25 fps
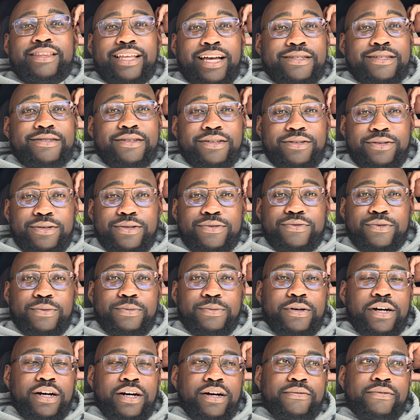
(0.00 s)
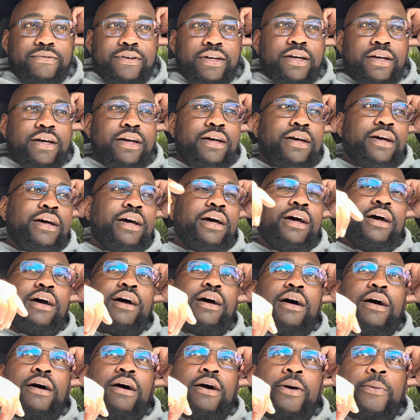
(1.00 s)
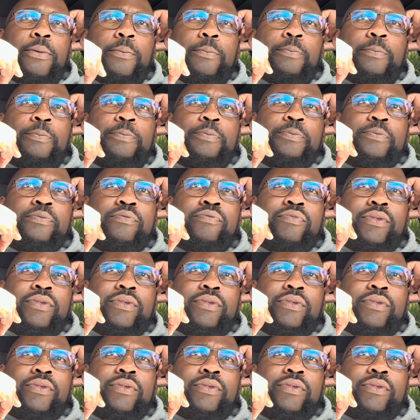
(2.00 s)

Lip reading: That's the useful part of it. Um,